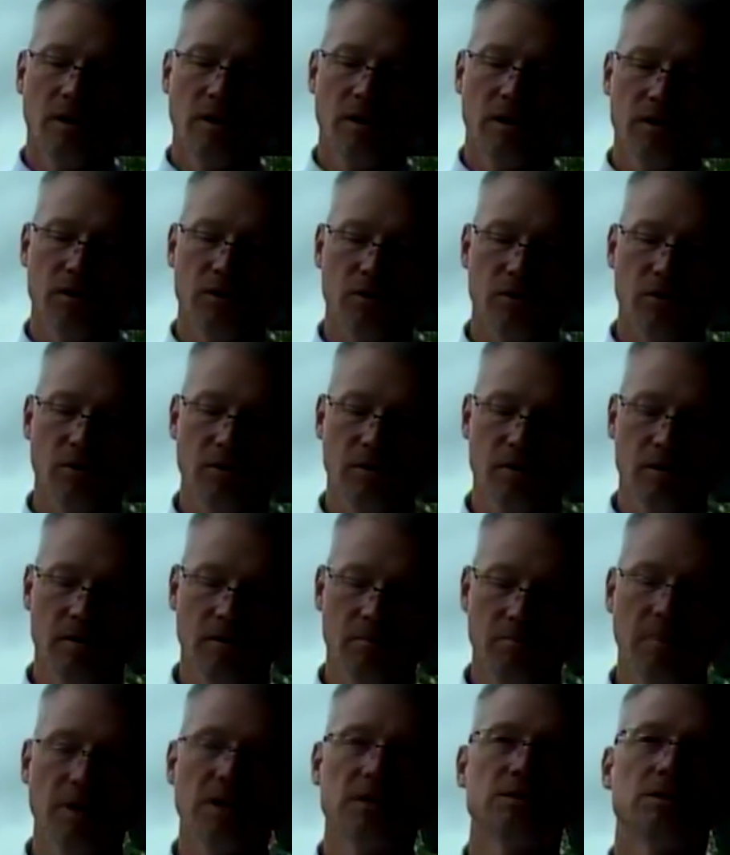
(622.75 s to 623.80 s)
you're going
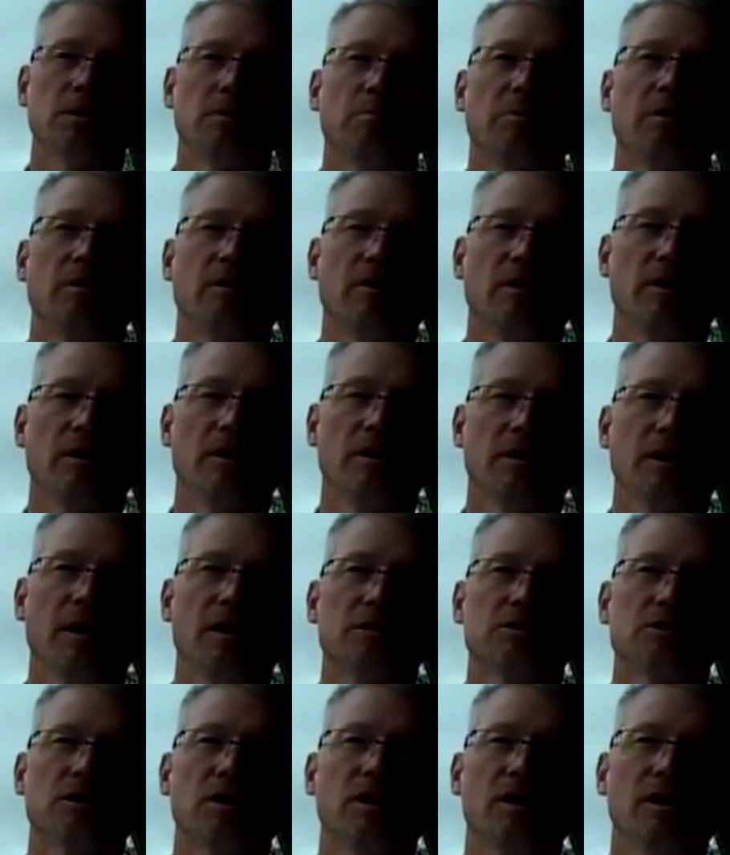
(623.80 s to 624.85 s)
to mess up a
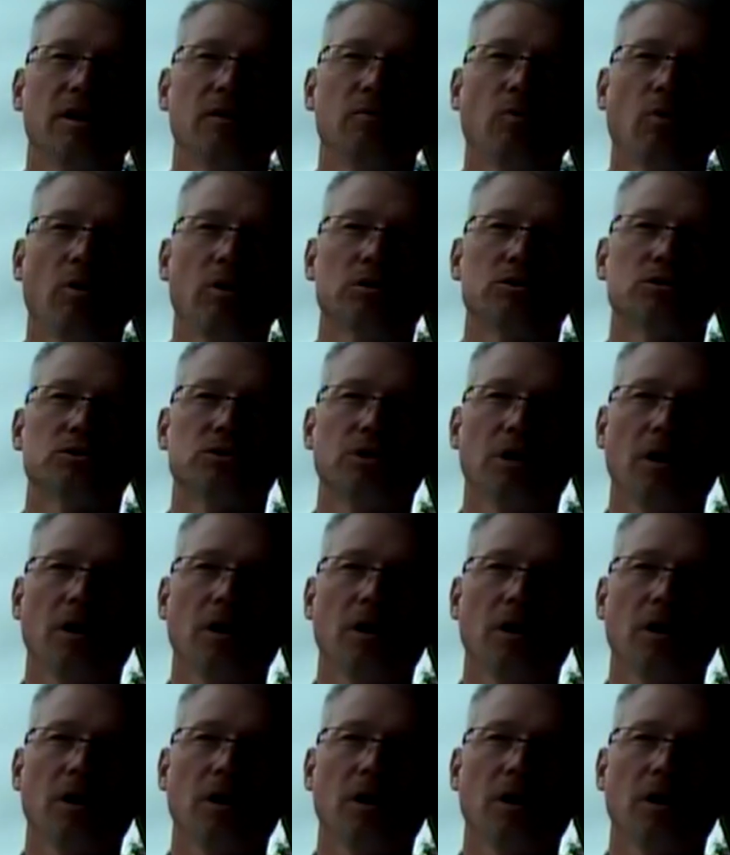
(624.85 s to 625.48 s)
nice clean wash